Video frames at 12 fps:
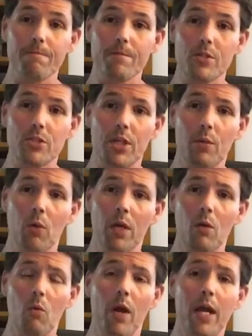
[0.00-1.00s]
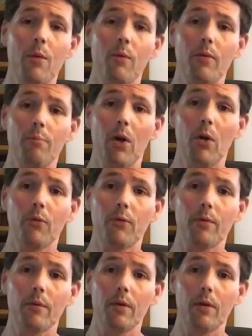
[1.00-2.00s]
she went away with both
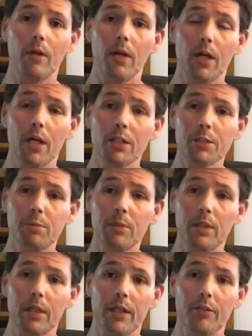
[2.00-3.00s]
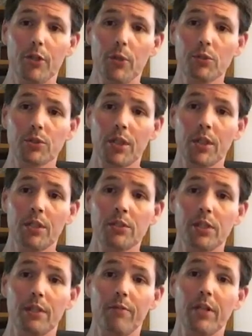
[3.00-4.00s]
her husband and 2 sons,
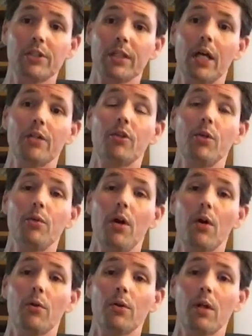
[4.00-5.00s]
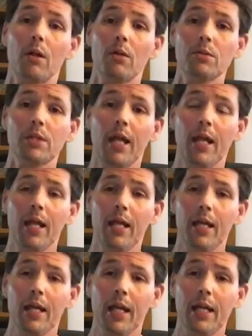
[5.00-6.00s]
and eventually got 2 daughter-in-laws,
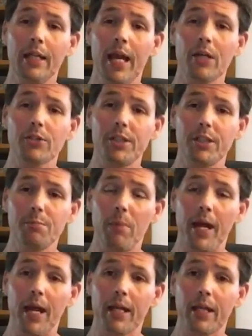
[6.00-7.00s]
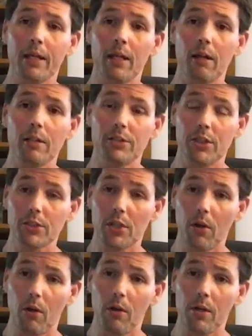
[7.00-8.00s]
and now she's back in just
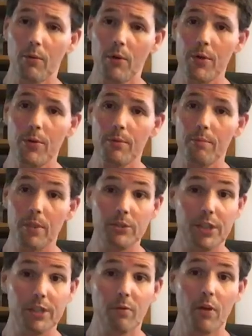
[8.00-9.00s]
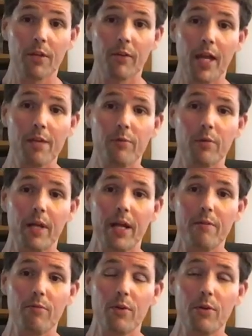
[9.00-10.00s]
her and Ruth. But she's very thankful to
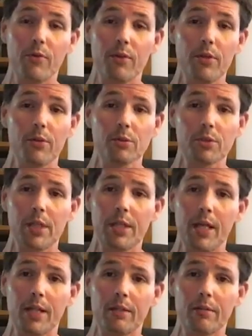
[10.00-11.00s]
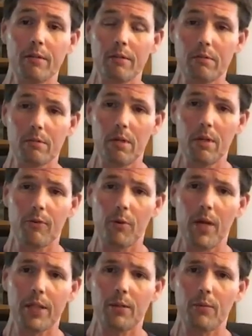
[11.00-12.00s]
have Ruth, and you're going to see that
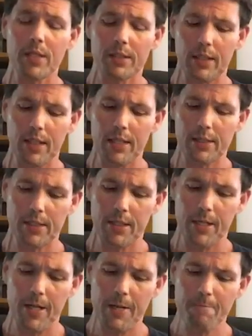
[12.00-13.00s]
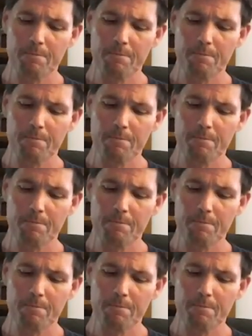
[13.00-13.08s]
throughout the rest of the lesson today.